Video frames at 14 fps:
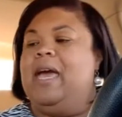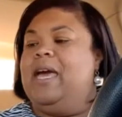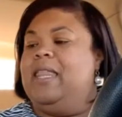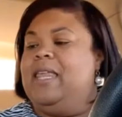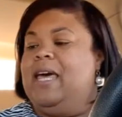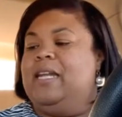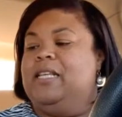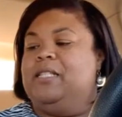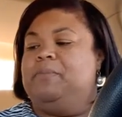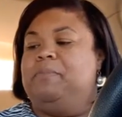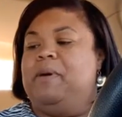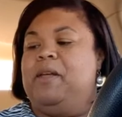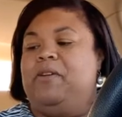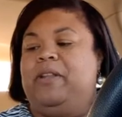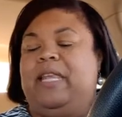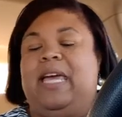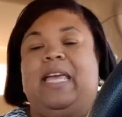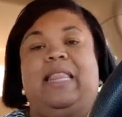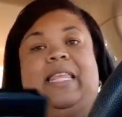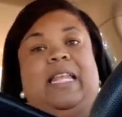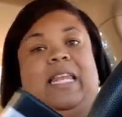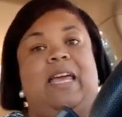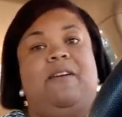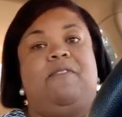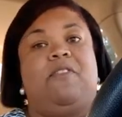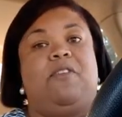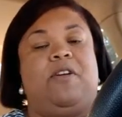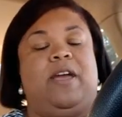and that is Better Late Than
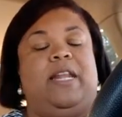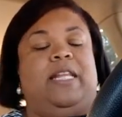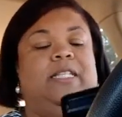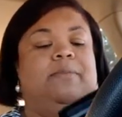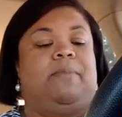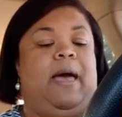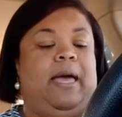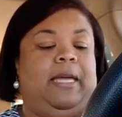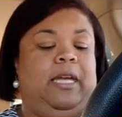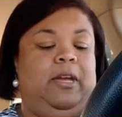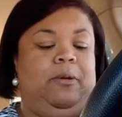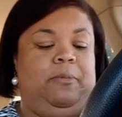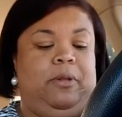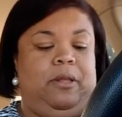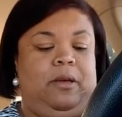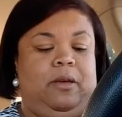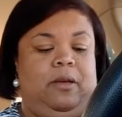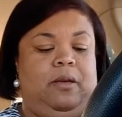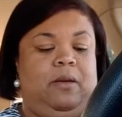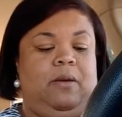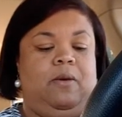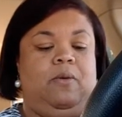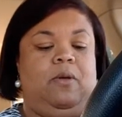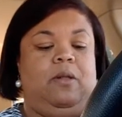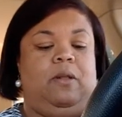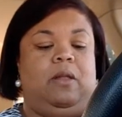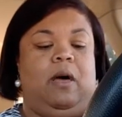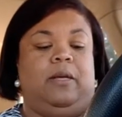Never, and it's by Kimberla
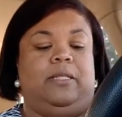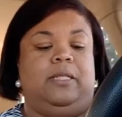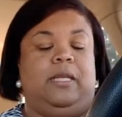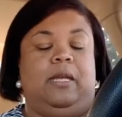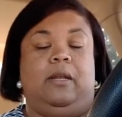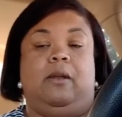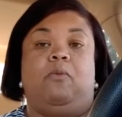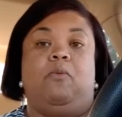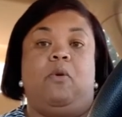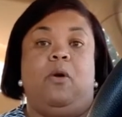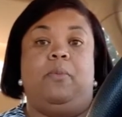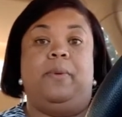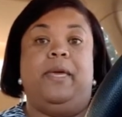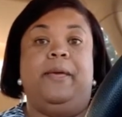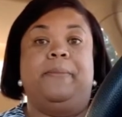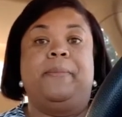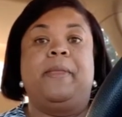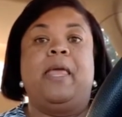Lawson Roby,